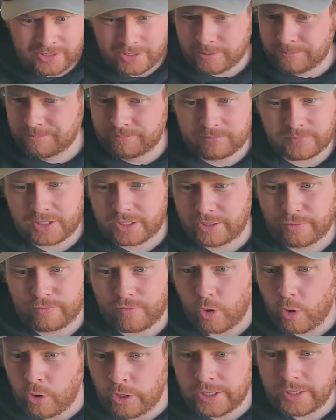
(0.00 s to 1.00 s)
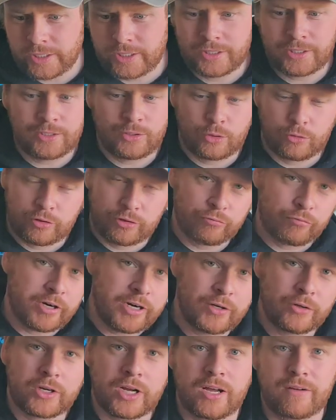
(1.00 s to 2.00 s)
some kind of oil or a
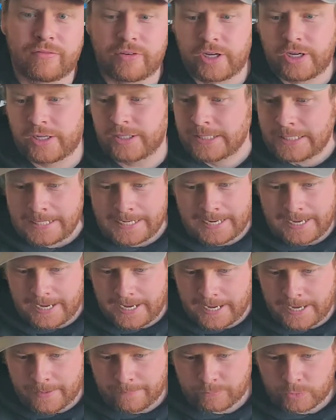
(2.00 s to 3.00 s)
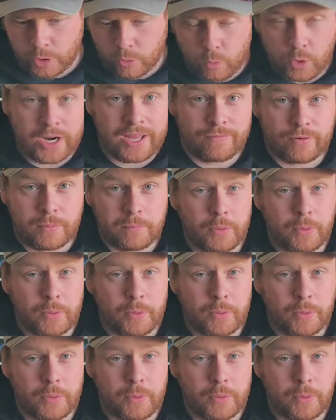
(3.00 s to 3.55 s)
reel cover, whatever.